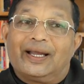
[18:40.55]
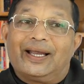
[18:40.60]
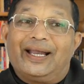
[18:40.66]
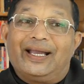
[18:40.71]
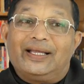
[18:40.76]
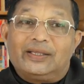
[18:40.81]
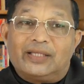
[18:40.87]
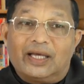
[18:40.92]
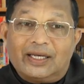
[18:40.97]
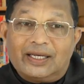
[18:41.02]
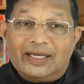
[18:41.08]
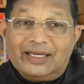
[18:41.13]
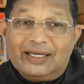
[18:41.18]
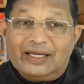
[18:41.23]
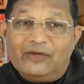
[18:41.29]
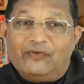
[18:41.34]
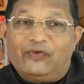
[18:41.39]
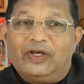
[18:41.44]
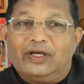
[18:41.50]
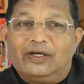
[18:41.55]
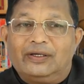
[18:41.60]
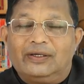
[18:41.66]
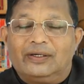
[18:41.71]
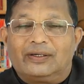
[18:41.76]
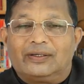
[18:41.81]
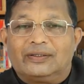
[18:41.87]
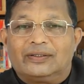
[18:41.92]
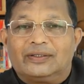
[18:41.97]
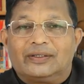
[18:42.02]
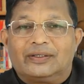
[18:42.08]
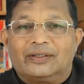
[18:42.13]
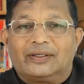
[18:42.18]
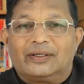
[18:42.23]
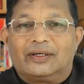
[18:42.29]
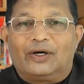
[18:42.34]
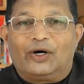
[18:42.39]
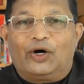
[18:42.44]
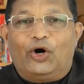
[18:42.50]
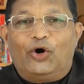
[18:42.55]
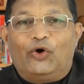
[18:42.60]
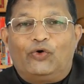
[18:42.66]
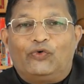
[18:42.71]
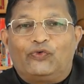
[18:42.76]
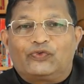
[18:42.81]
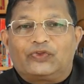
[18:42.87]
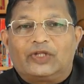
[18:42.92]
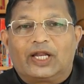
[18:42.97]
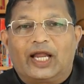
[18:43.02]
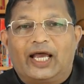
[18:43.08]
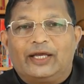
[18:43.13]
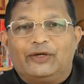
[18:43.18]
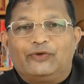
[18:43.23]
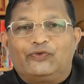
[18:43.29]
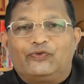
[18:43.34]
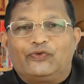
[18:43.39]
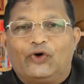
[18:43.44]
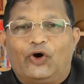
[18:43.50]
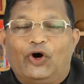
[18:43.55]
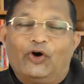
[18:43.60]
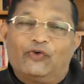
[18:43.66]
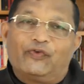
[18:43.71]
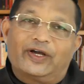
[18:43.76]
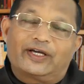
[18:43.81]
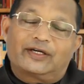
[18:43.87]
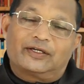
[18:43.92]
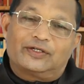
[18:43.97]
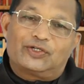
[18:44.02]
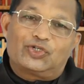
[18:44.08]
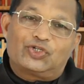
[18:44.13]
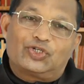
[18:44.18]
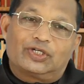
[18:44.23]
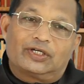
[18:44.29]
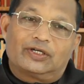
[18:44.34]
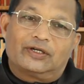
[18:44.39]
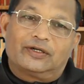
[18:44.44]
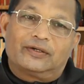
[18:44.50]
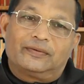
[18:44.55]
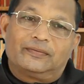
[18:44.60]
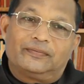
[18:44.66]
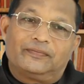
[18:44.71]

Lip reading: in the living of the life of a Christian.